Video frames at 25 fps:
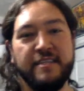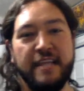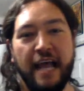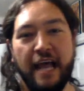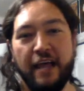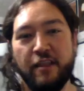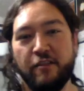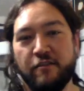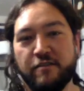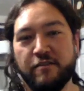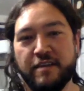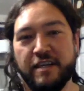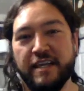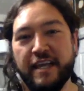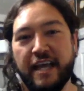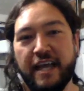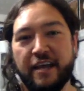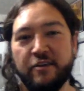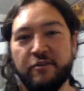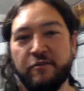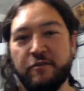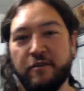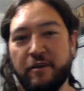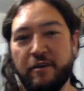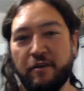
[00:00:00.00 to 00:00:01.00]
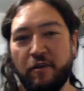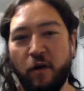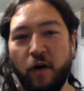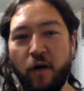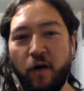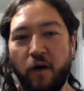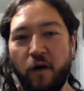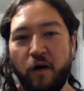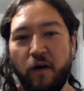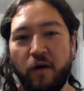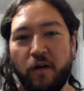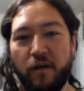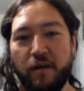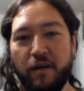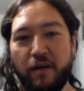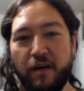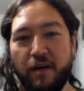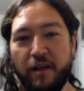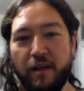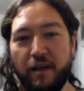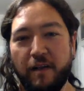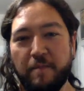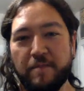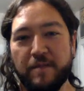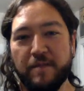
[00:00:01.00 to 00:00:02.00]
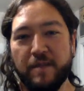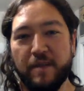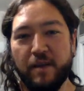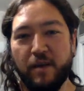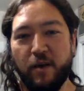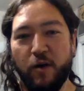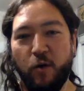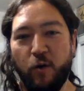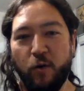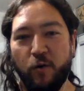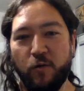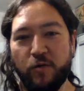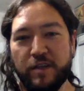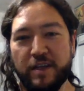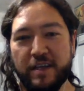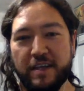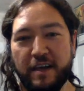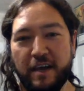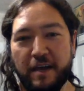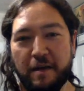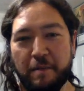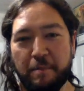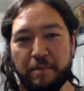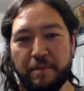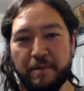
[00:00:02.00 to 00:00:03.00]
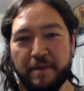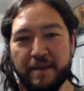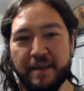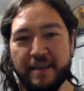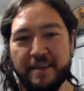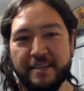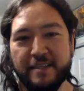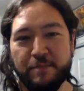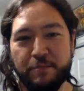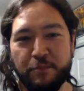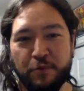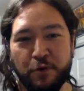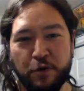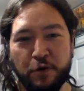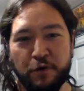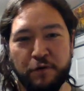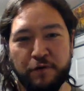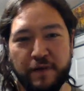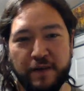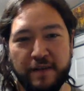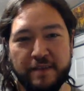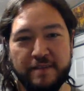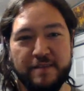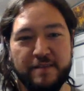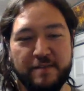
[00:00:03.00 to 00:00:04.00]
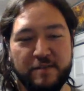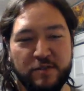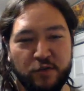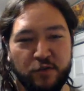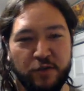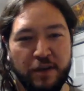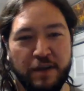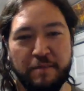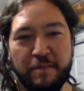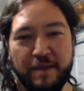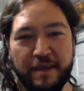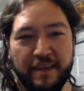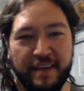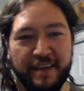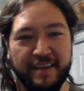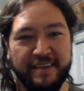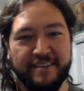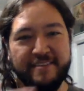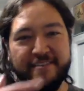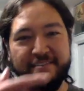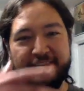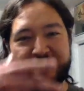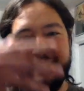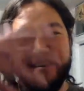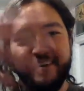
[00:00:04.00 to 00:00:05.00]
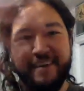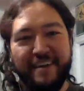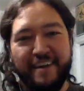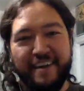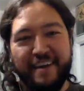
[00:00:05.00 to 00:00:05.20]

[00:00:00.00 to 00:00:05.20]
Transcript: not looking at her at all, holding up his proof and screaming his